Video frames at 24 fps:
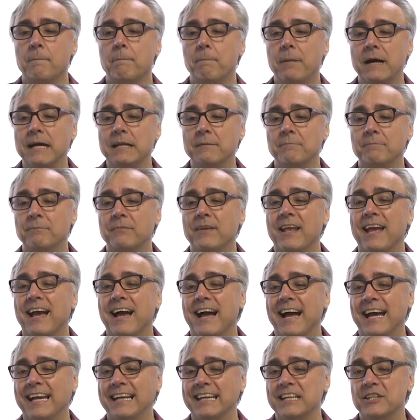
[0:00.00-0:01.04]
But
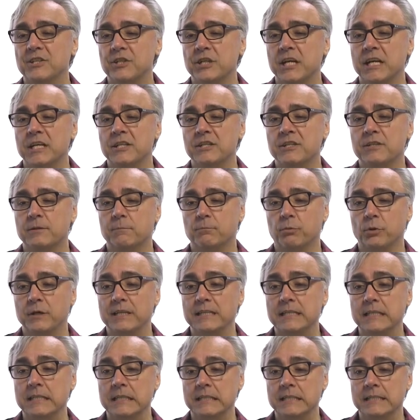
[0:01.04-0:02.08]
I can change the
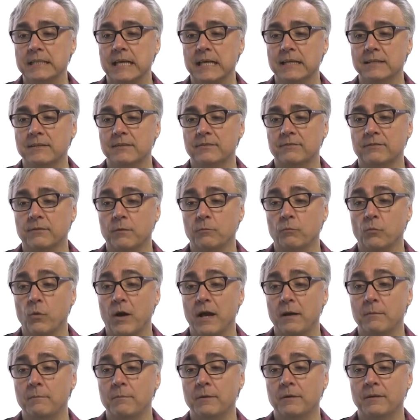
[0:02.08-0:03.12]
print intent from
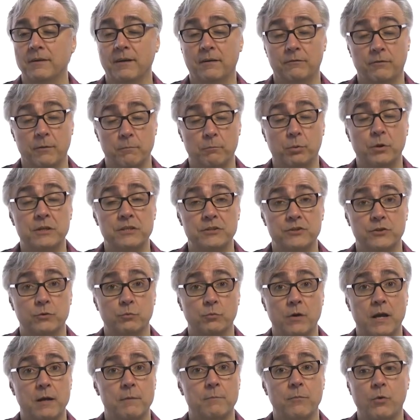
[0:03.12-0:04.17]
web, from print to
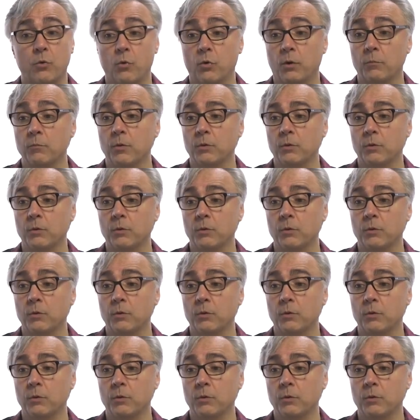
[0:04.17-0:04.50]
web or